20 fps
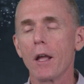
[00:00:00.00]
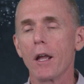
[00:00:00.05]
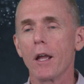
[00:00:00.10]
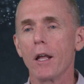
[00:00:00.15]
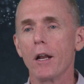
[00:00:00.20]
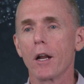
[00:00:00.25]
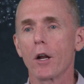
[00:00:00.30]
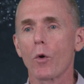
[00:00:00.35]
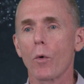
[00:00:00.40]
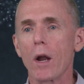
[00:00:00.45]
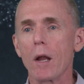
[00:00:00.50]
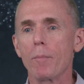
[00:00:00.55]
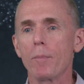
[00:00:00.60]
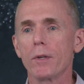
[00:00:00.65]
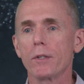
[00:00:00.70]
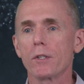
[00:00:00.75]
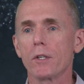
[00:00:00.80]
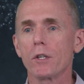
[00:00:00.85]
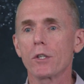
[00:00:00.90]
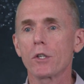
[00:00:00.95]
in a great
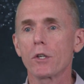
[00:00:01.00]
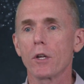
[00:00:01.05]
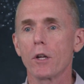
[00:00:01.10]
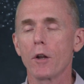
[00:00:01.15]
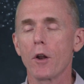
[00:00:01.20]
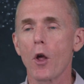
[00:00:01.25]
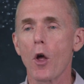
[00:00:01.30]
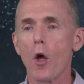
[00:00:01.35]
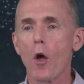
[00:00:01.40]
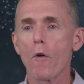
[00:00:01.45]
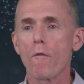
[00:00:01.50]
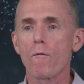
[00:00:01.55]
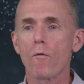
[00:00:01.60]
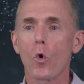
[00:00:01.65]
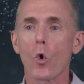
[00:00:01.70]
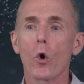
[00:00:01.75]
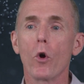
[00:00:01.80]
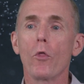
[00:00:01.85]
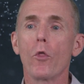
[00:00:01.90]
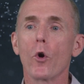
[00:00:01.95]
position
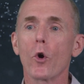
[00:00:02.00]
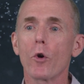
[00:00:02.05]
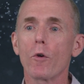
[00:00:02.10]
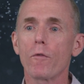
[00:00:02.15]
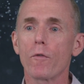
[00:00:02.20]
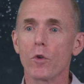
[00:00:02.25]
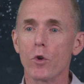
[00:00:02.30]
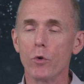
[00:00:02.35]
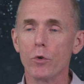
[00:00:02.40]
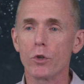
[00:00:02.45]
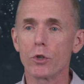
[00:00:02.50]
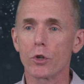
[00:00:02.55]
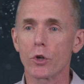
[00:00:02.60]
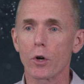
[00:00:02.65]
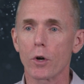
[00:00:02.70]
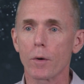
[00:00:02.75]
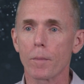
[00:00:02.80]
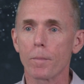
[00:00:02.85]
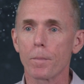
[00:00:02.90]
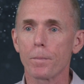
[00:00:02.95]
for their
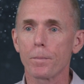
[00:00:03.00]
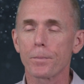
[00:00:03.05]
future.